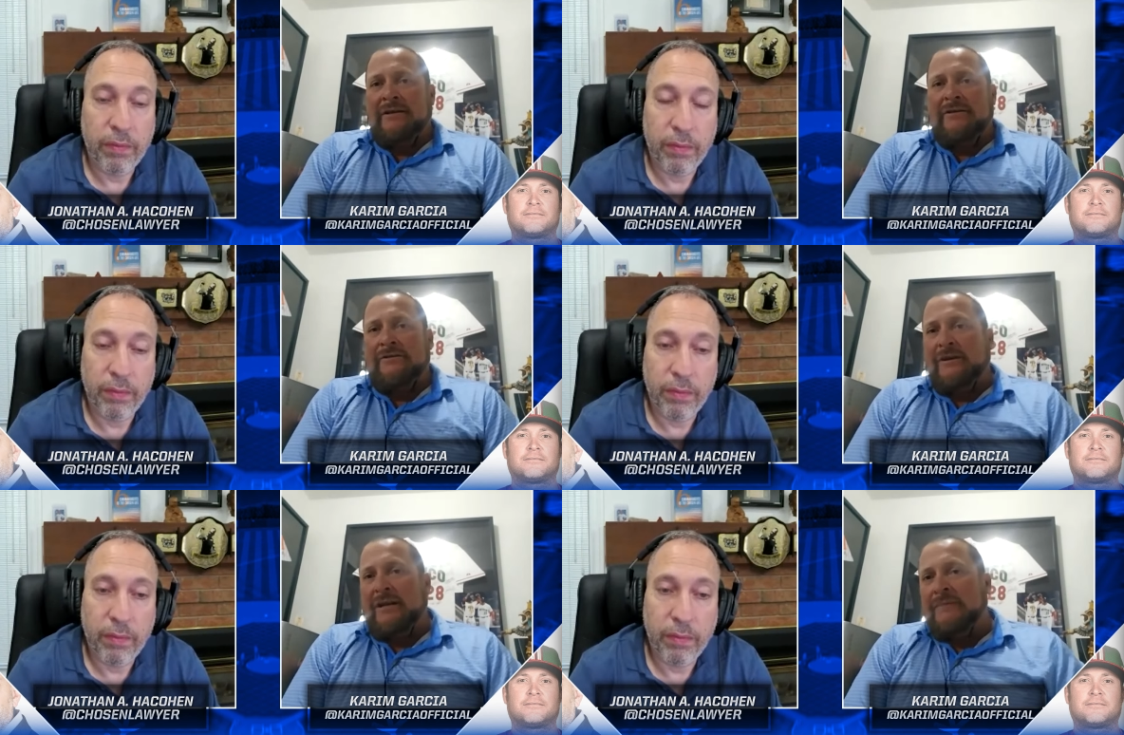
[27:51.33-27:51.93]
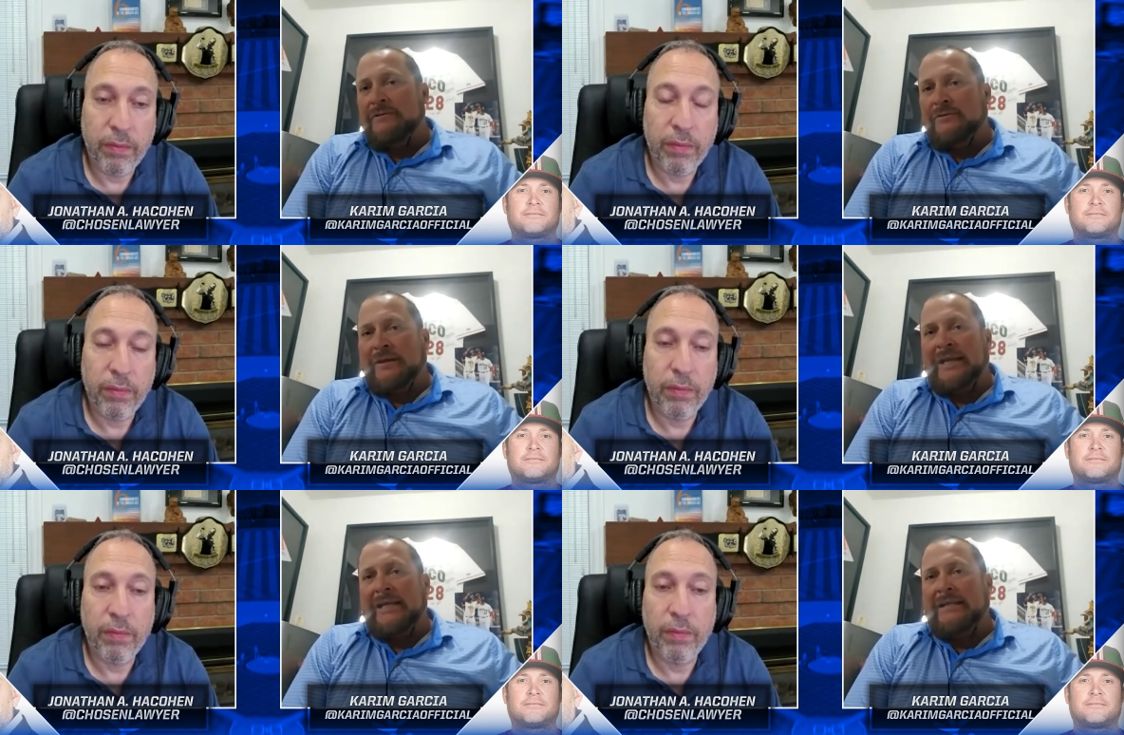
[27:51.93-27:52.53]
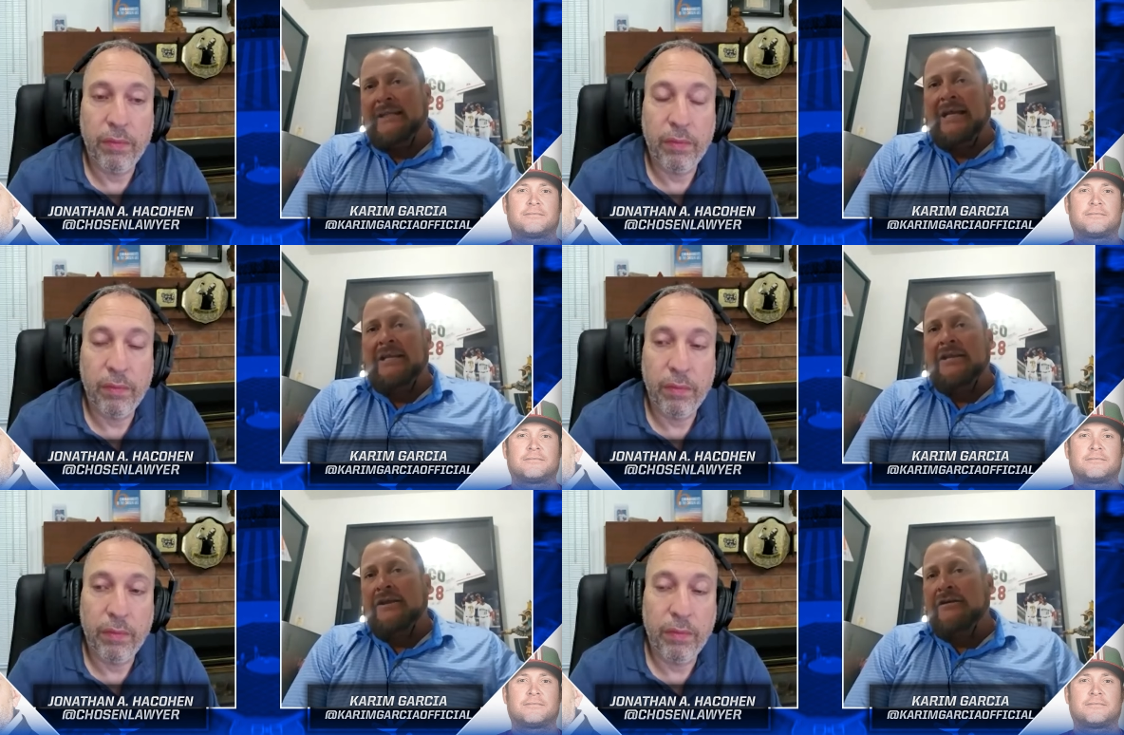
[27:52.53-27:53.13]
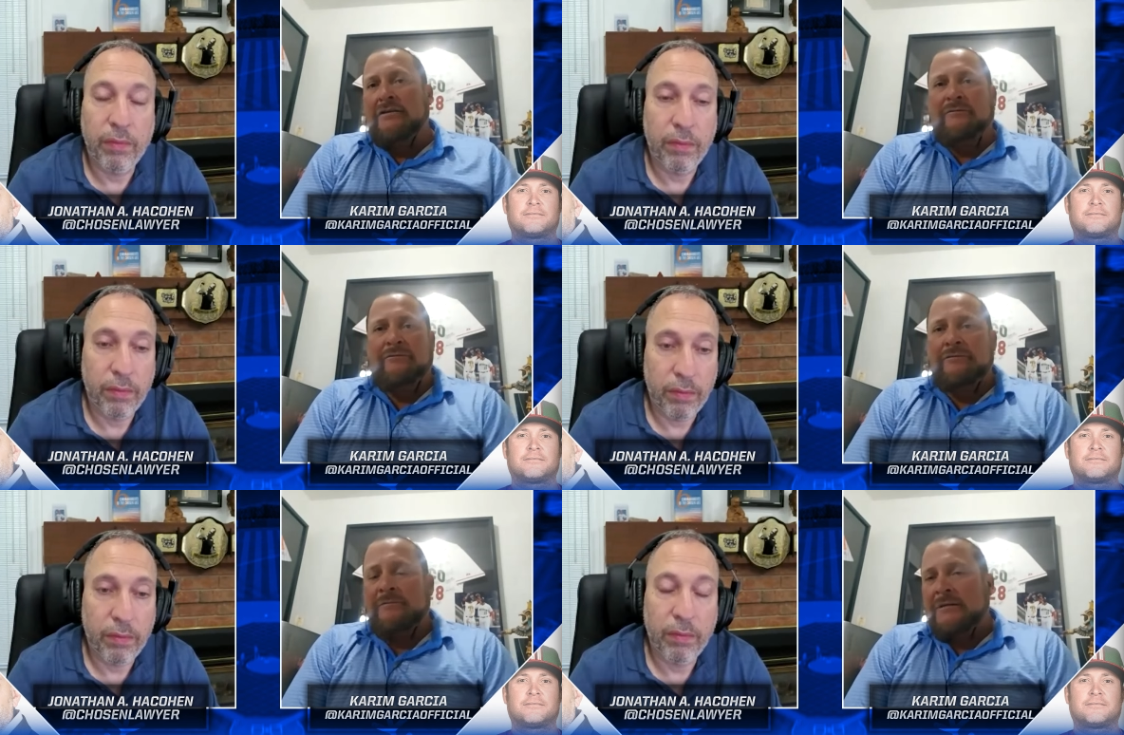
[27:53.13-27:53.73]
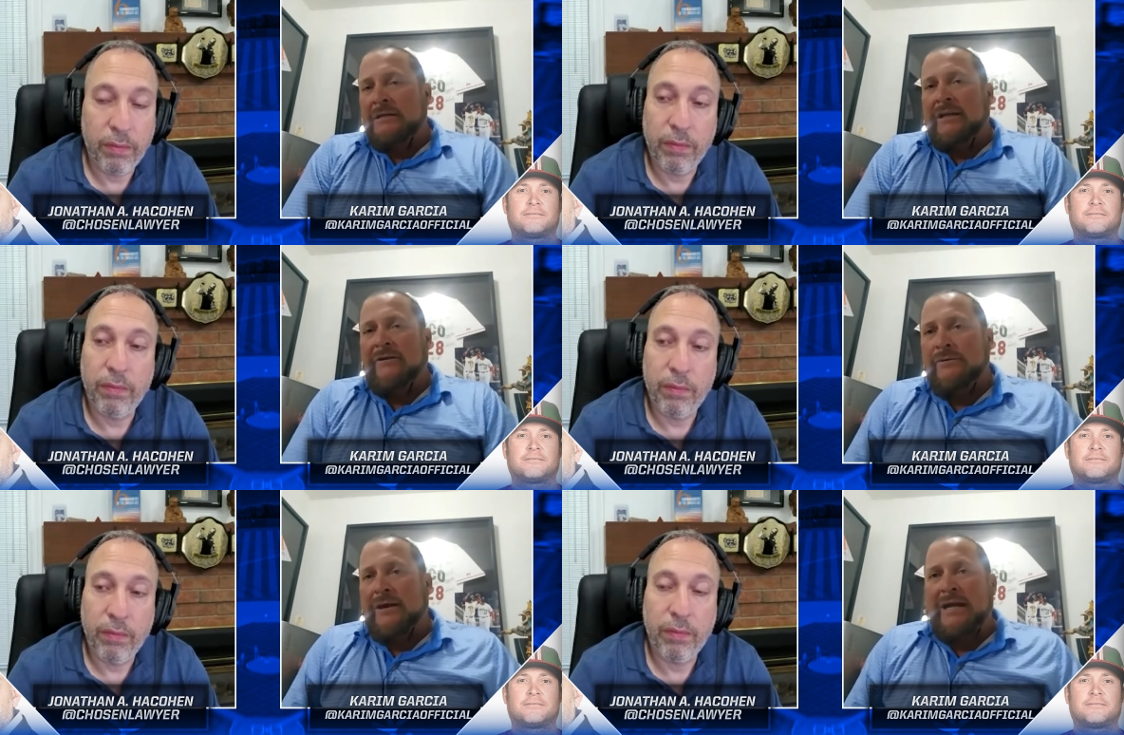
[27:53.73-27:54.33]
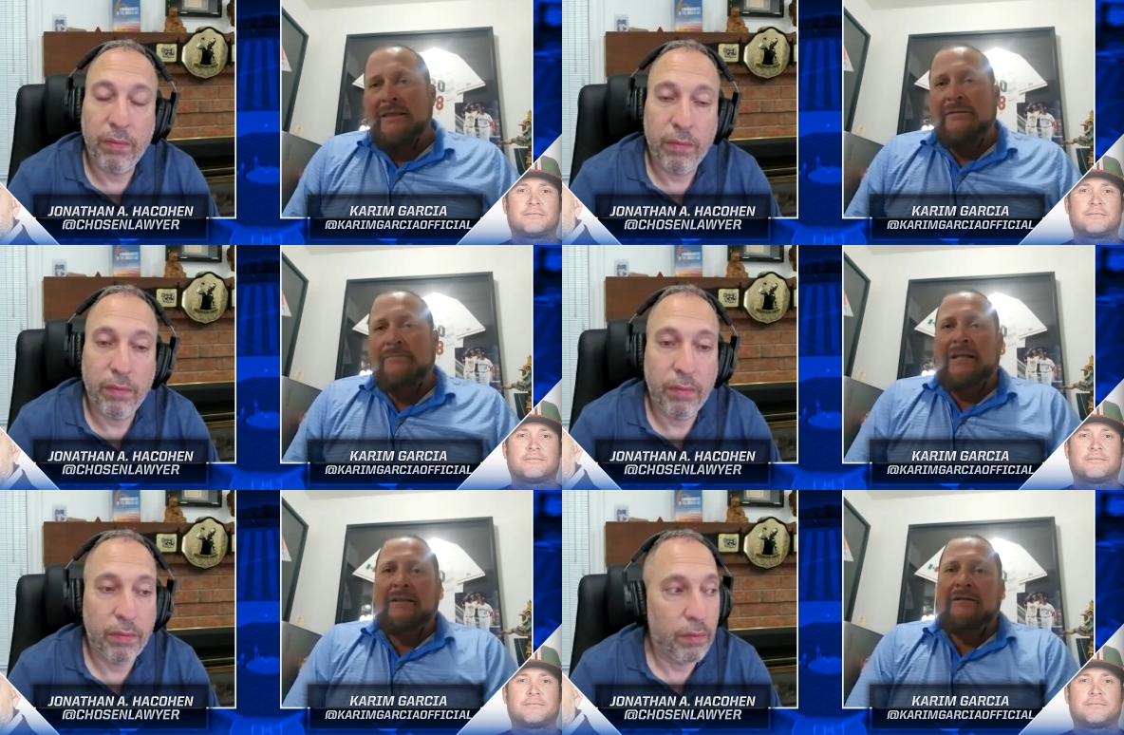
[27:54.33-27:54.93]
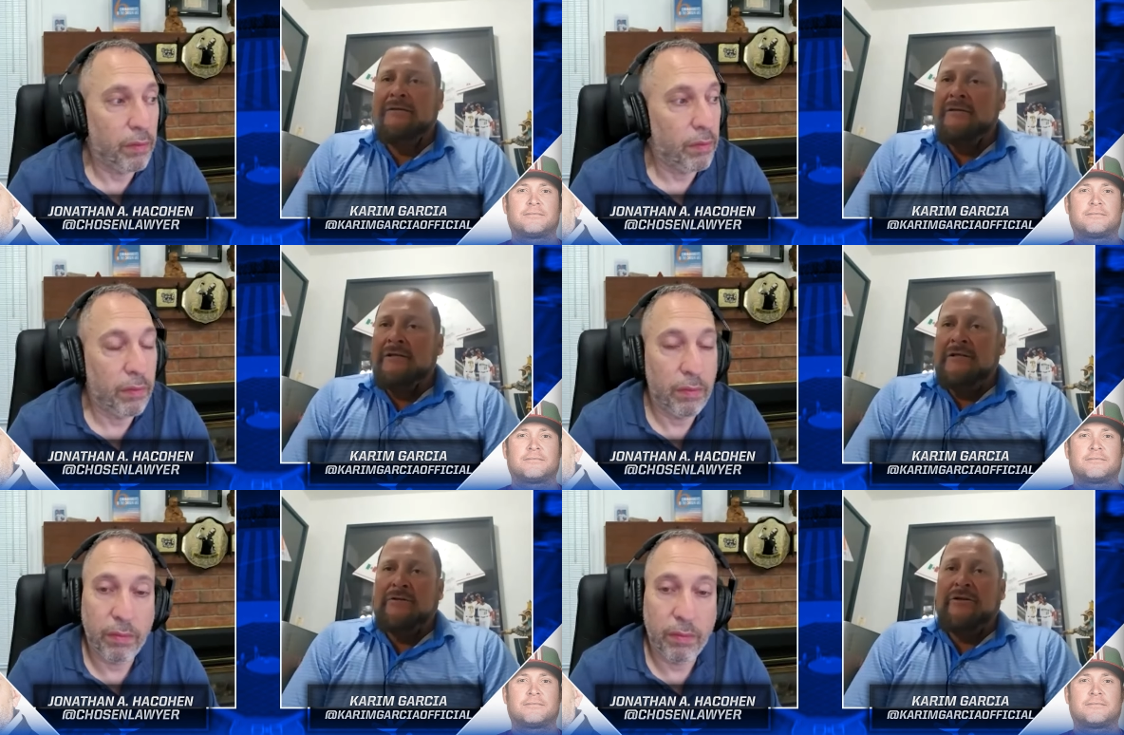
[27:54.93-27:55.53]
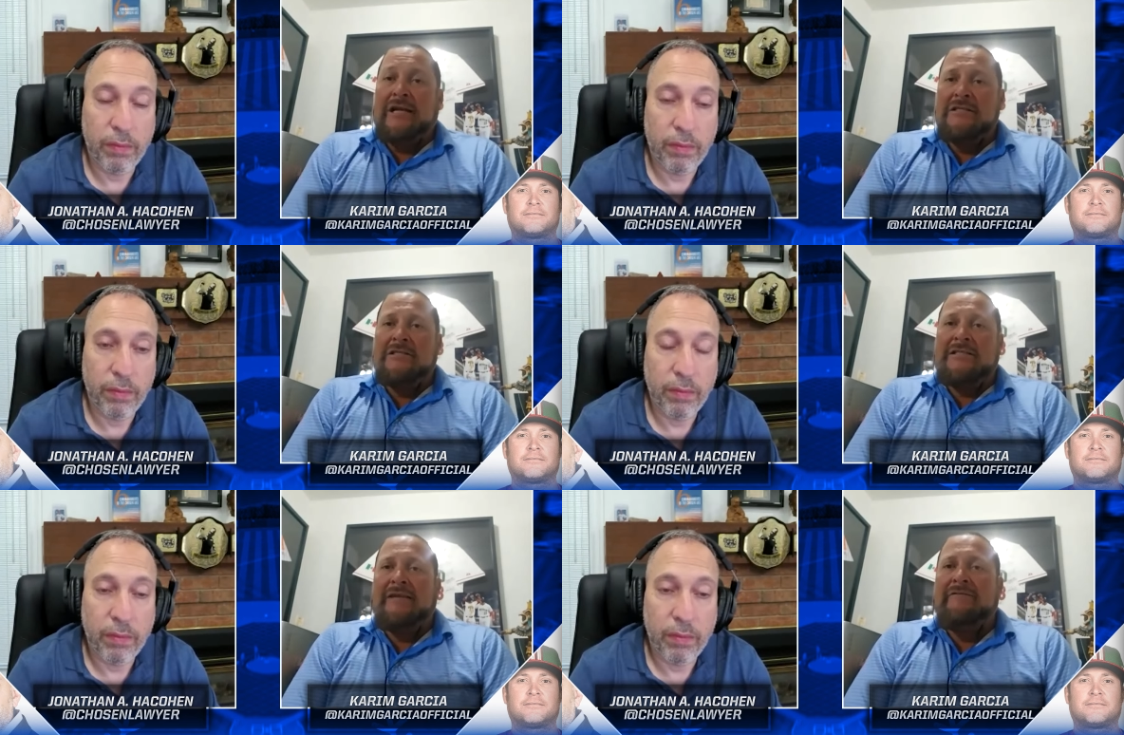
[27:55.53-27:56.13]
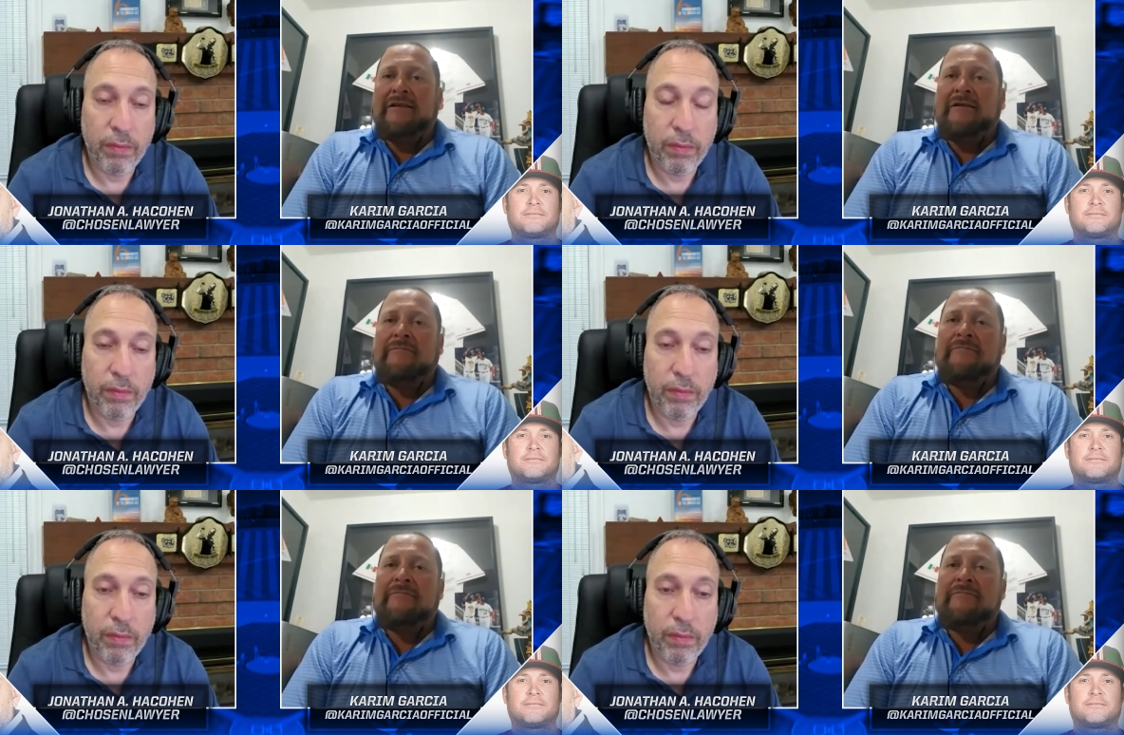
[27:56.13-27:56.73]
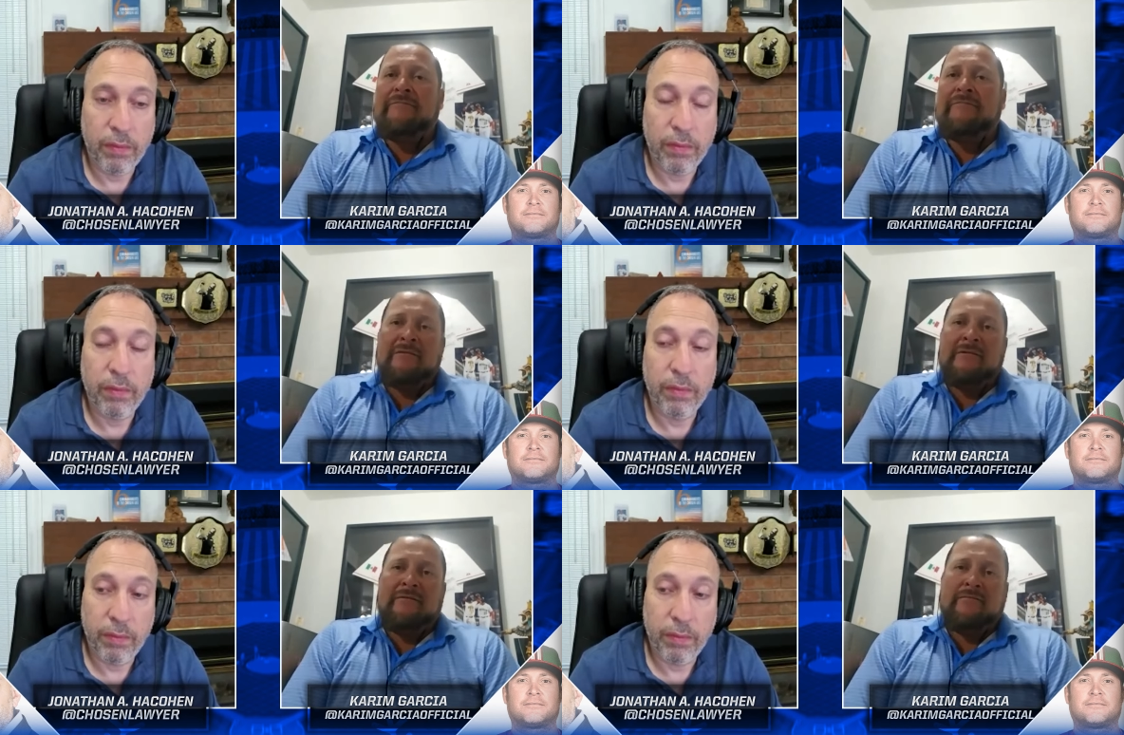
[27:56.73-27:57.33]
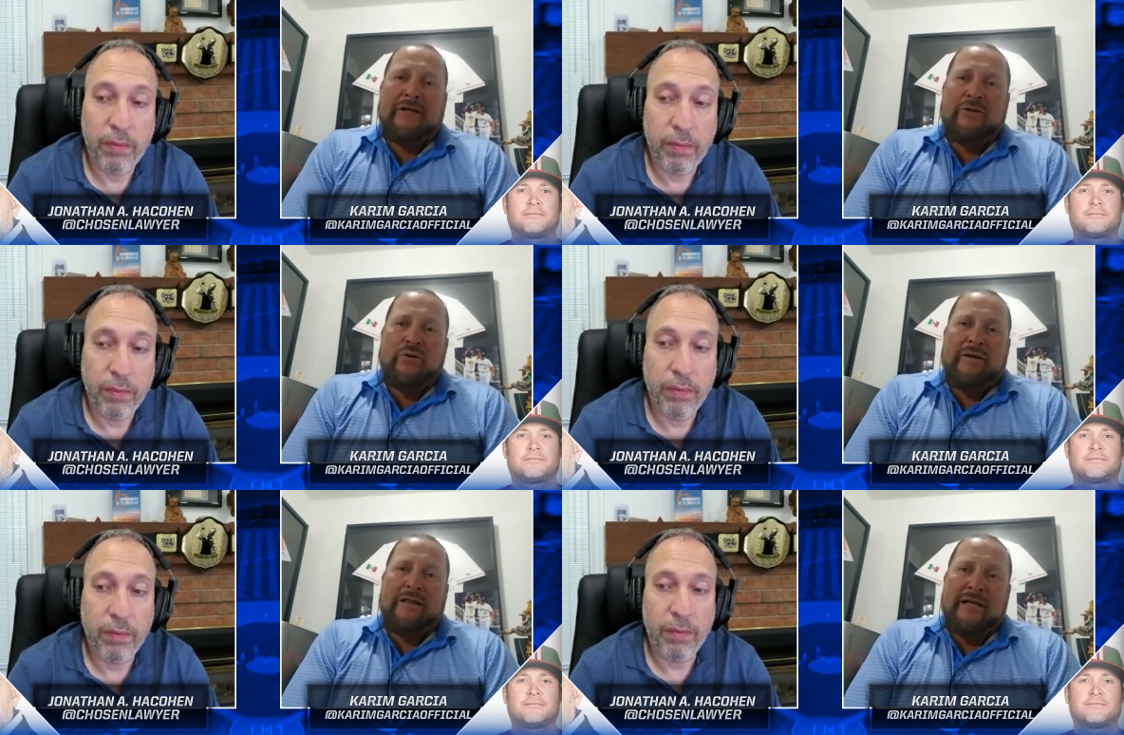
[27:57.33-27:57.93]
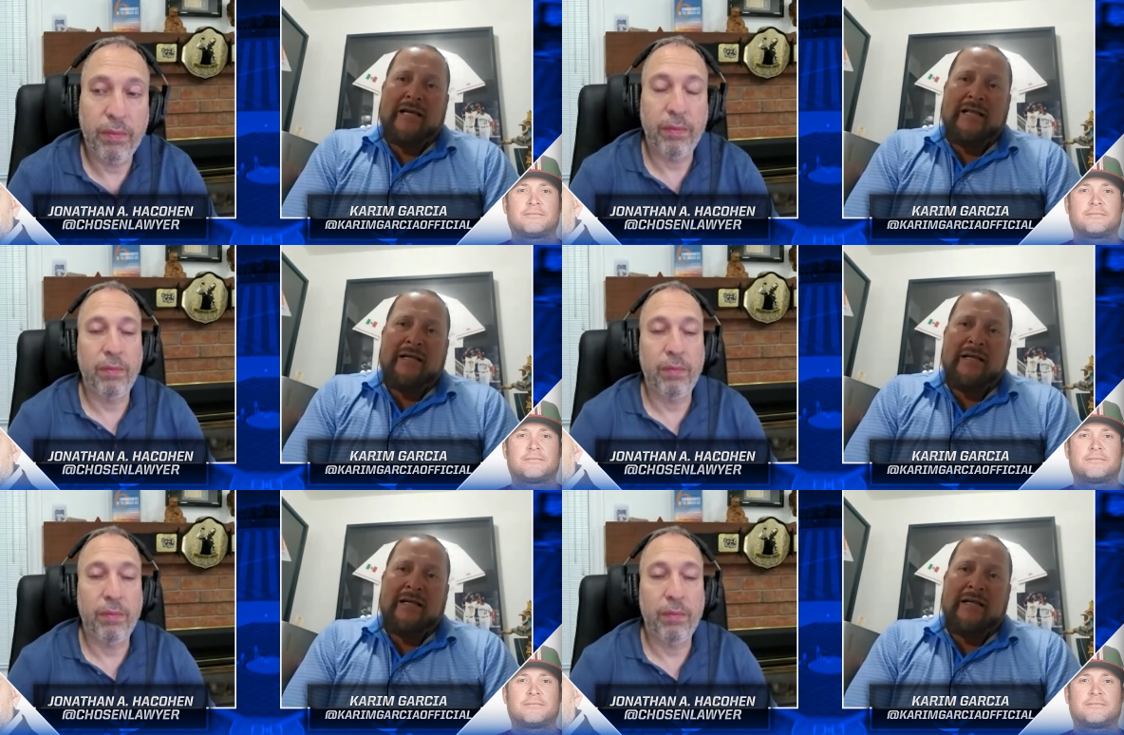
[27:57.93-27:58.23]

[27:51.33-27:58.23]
Speaker 1: You know, you get them to 8, 9 years for, I don't know, $100 million. So they're actually saving their money by doing that.